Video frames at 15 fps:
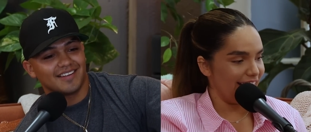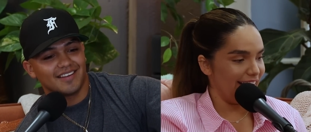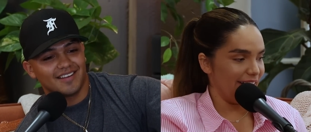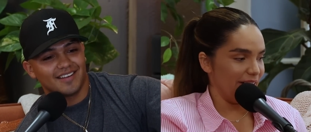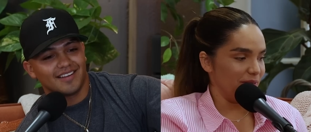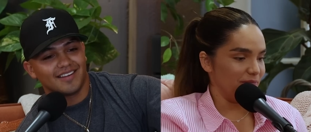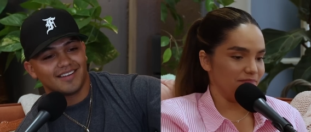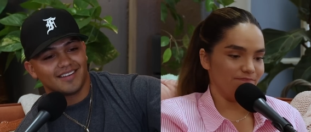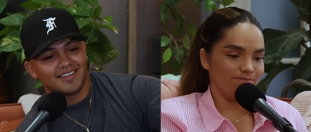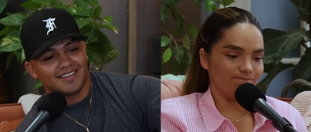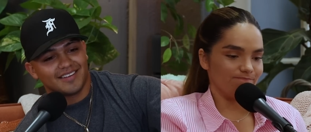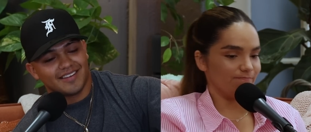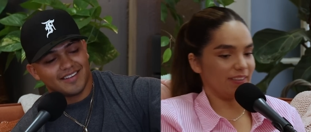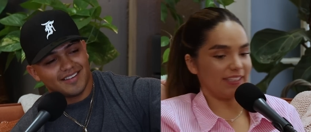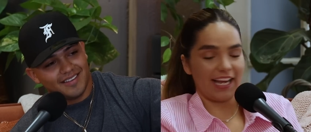
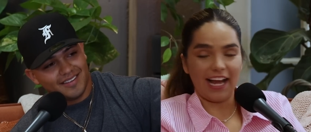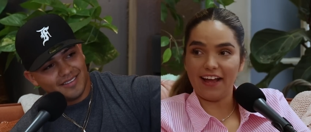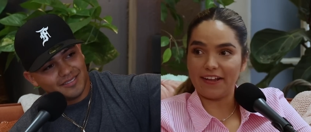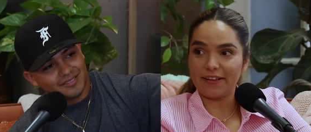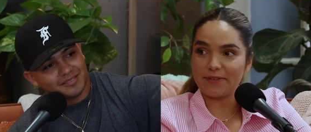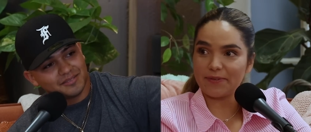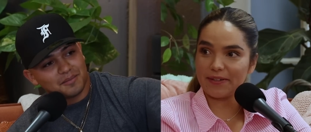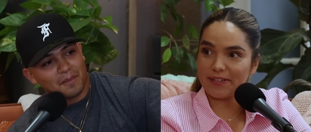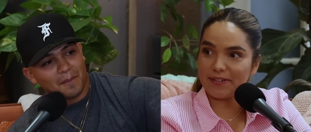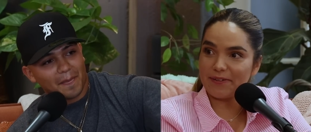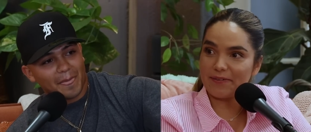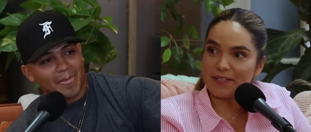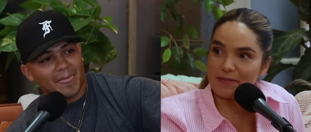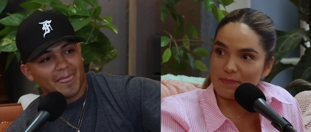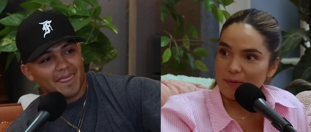Speaker 1: but yeah, that's what you
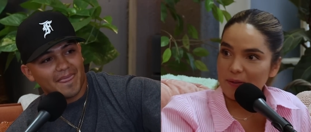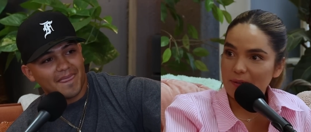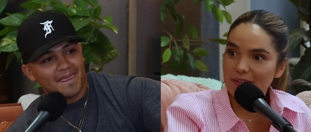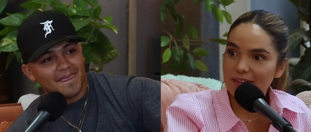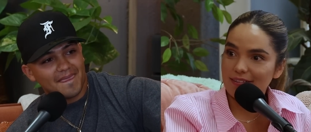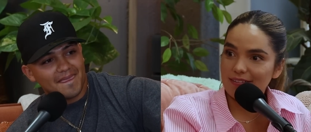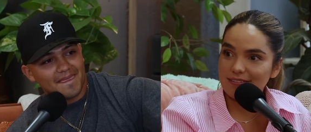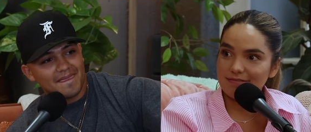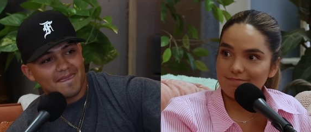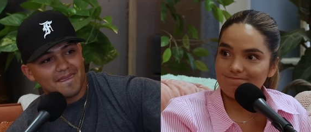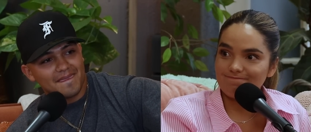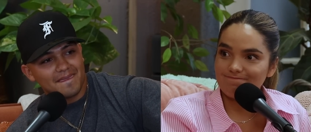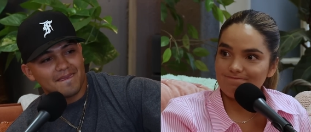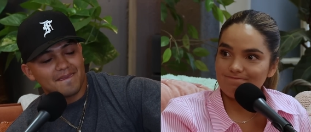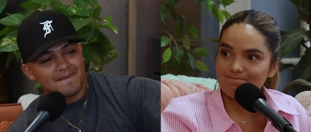whispered.
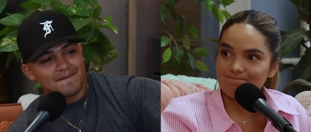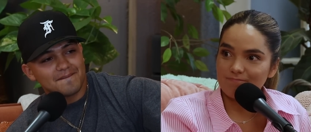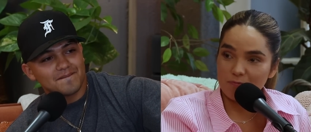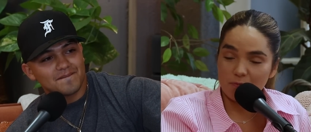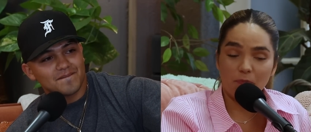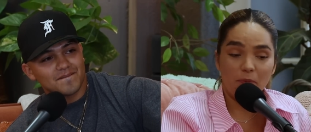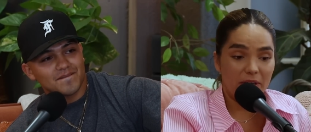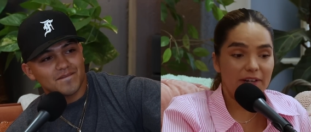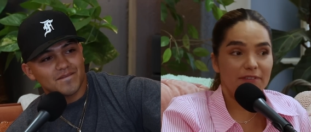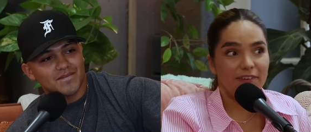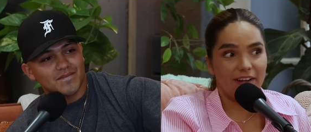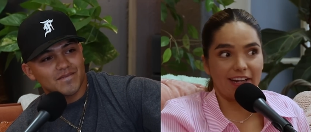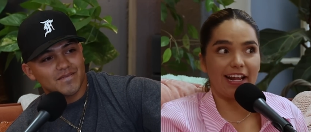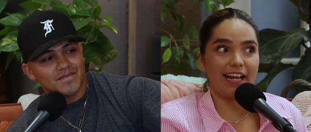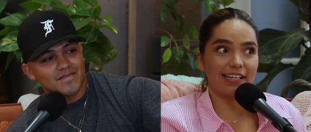Pretty
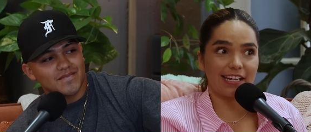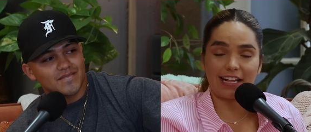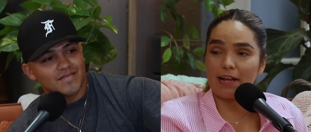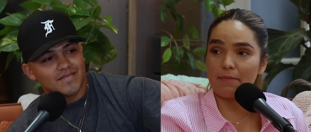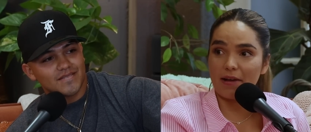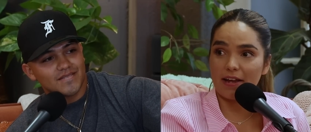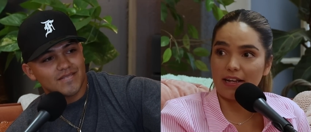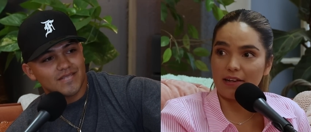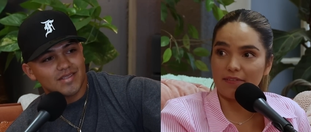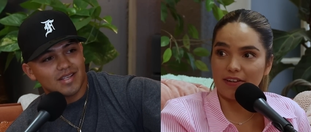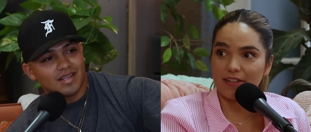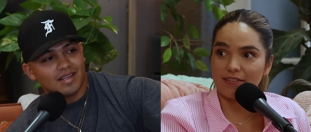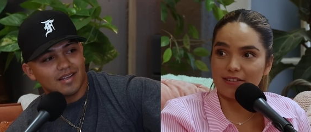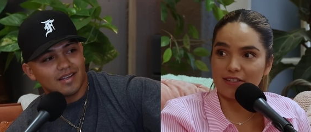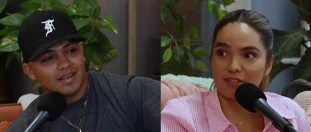anticlimactic, if
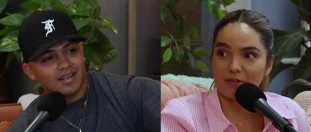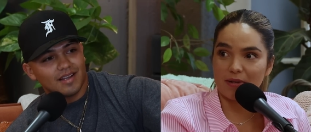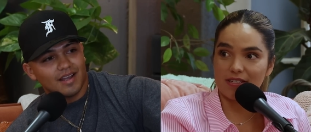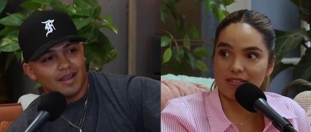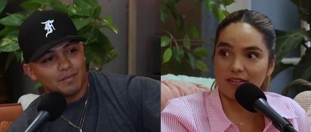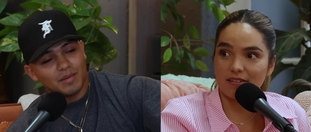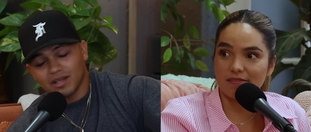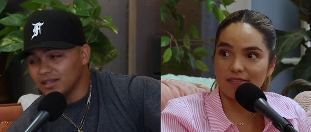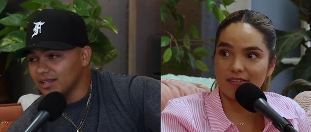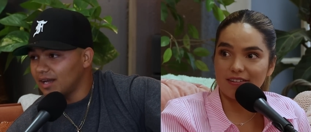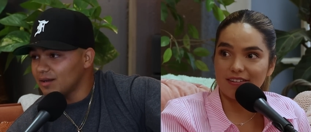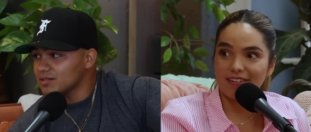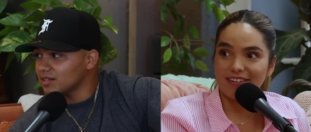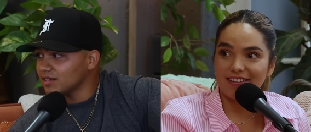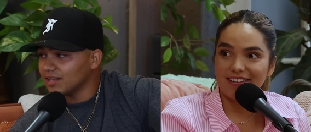I do say so myself.
Speaker 2: I'm not gonna lie, I
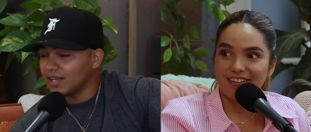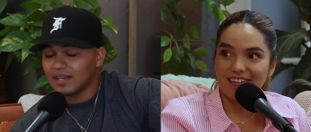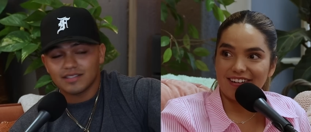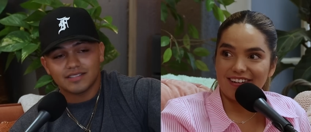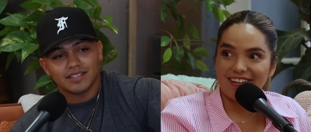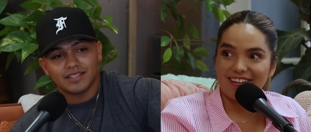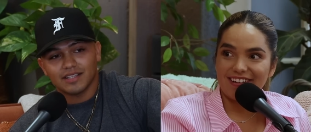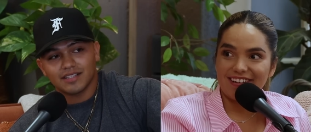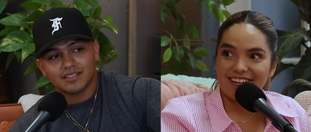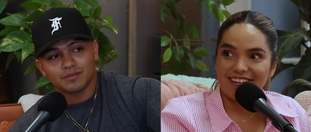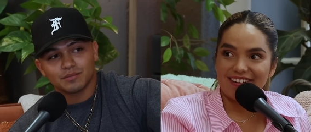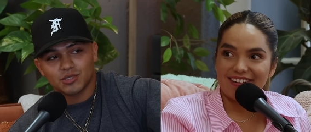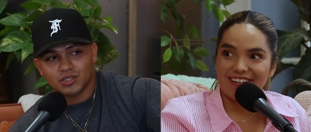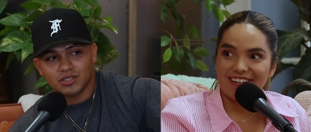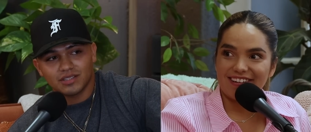was gonna lie and say like
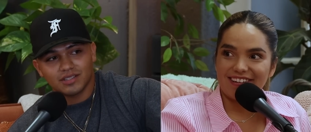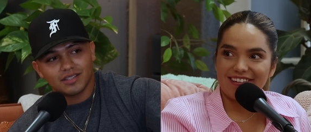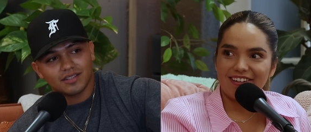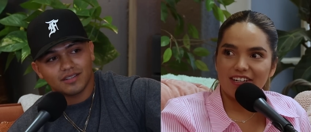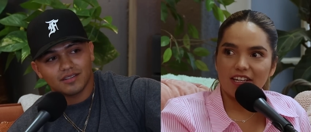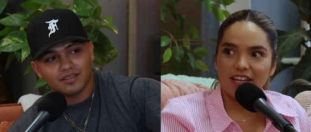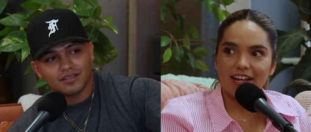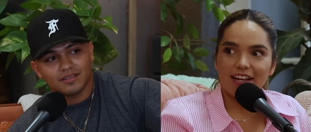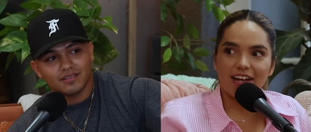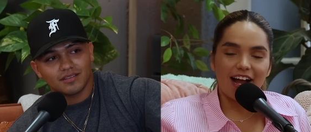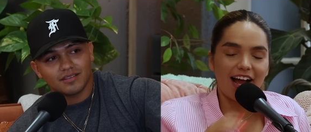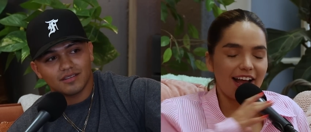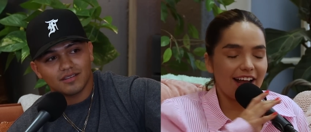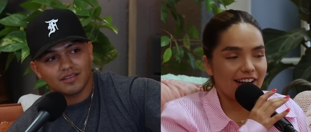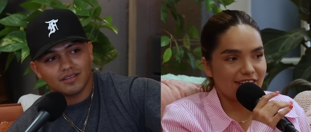some shit, like
Speaker 1: you're like,
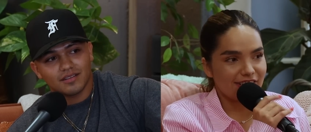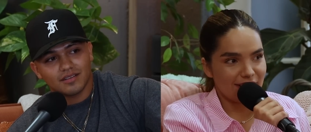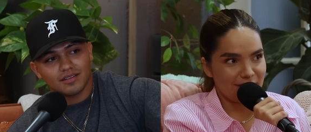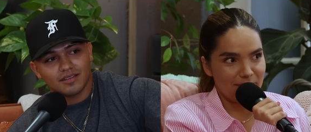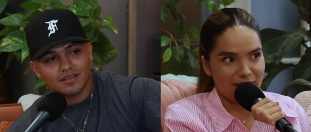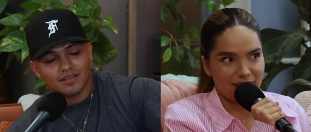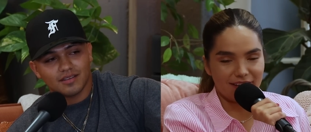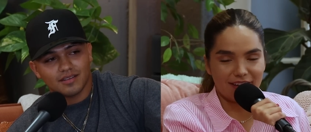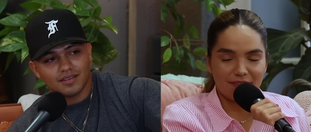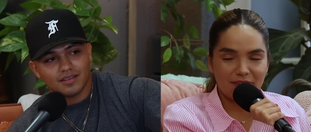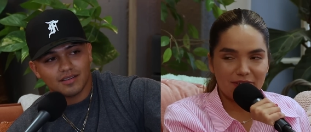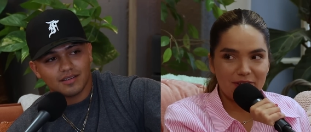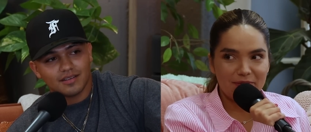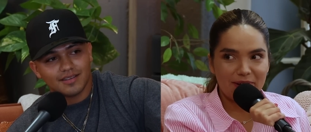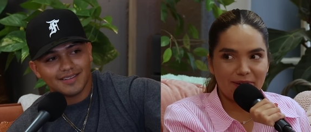I actually have been in love
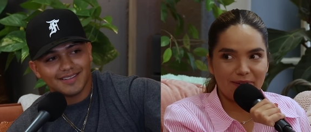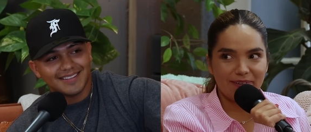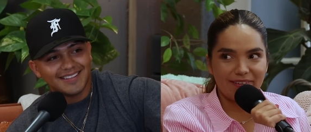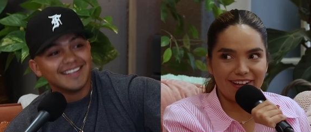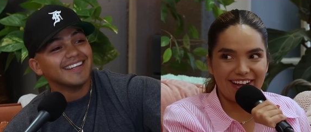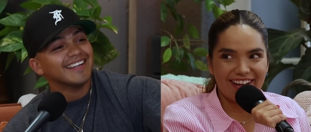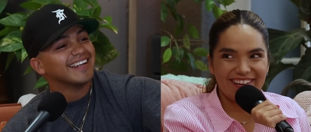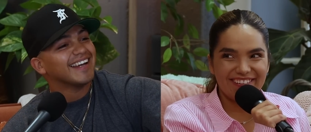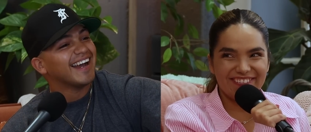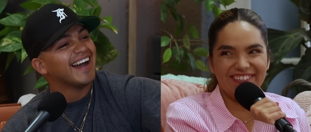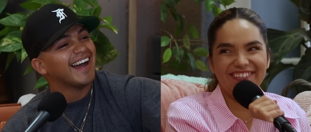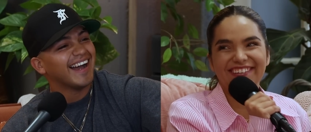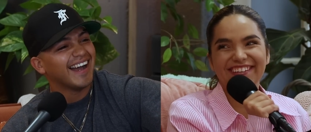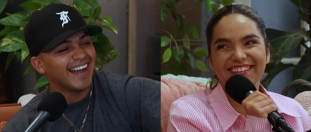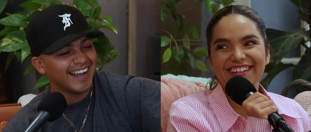with you my whole life.
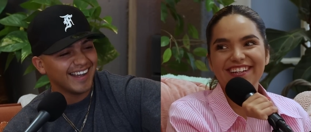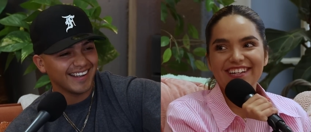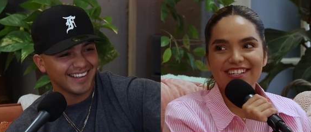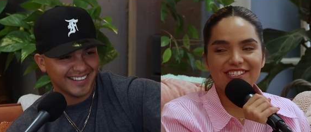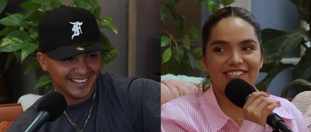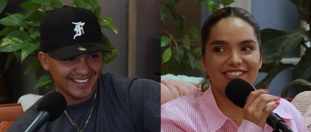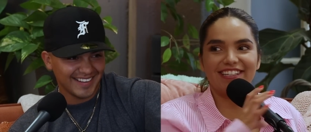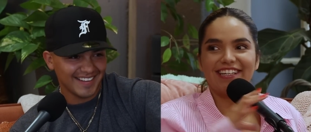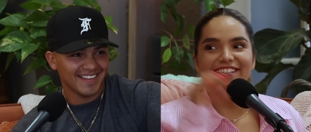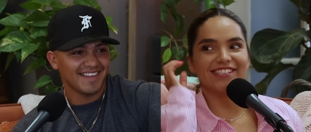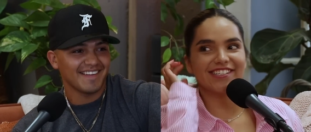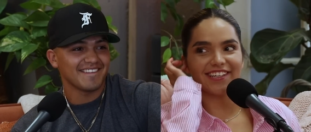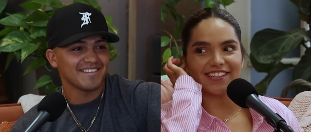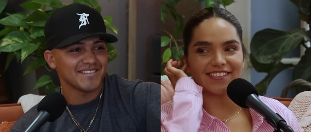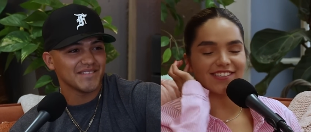she
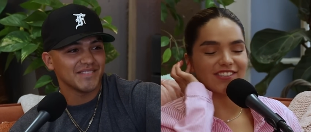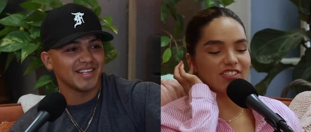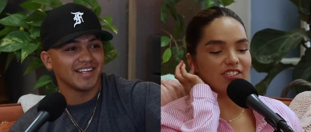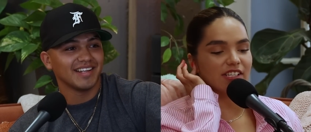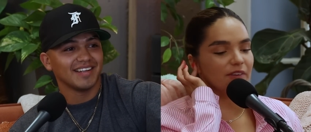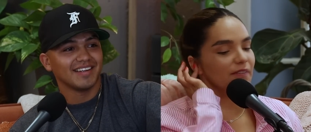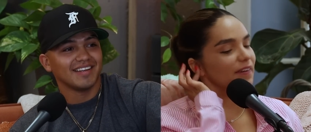listens, she's